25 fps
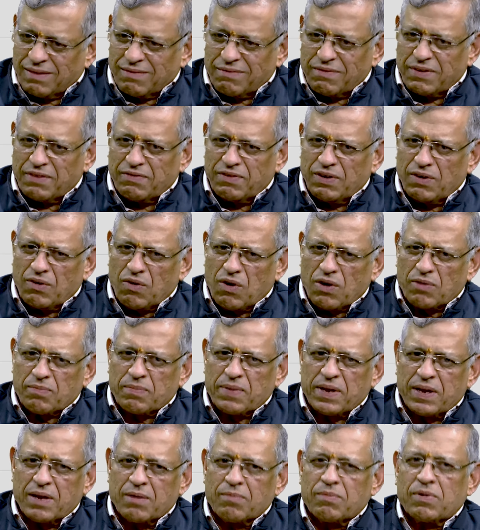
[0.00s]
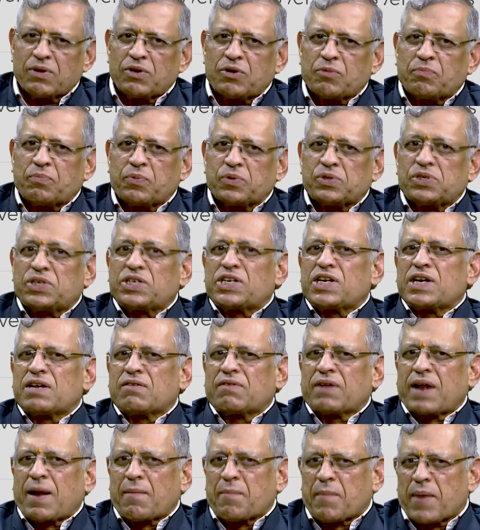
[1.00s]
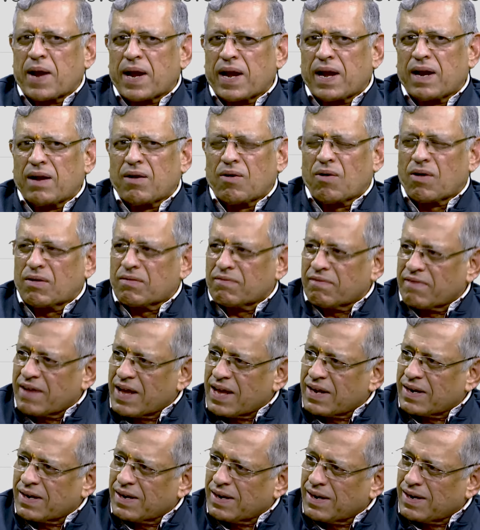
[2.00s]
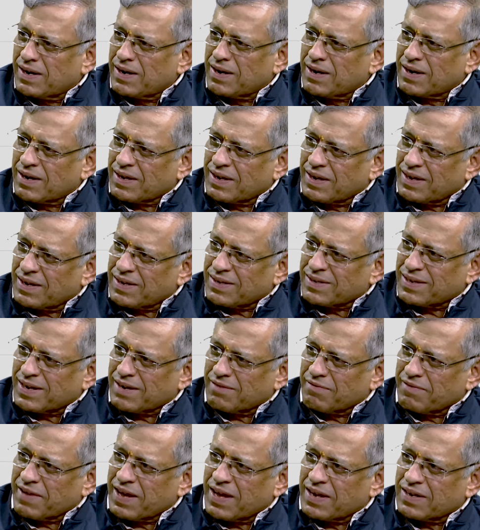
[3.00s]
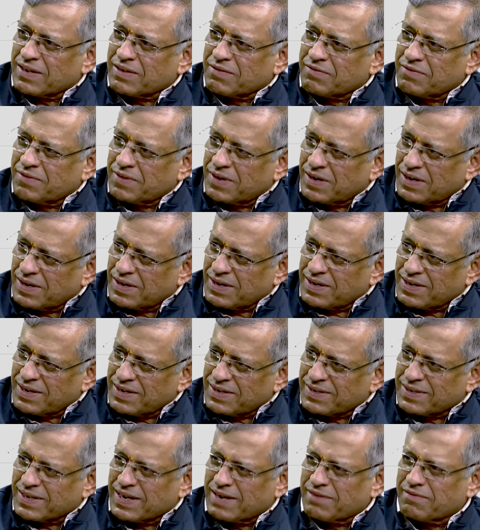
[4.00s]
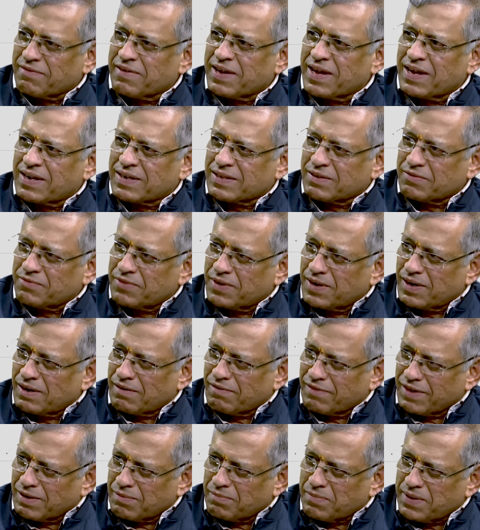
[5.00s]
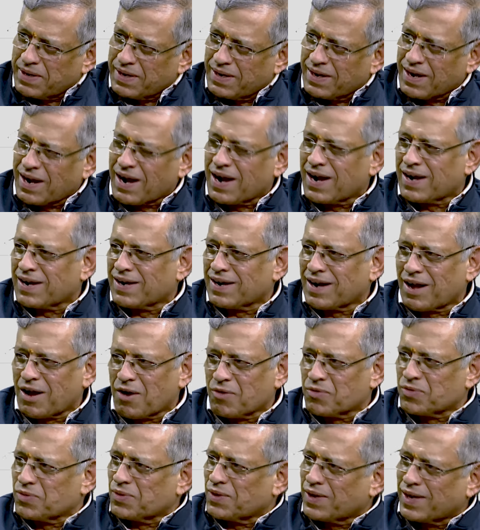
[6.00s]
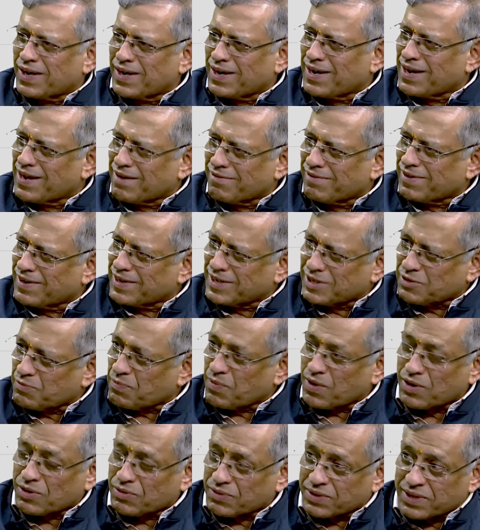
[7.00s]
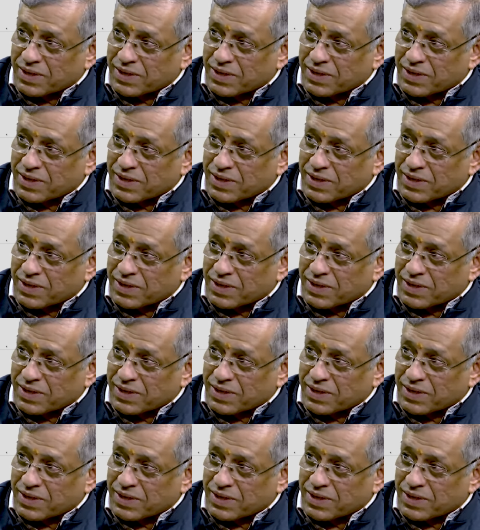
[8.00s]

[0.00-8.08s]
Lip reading: we will not be able to position our mind on where India is and where the world is and where the world will be and how India will respond to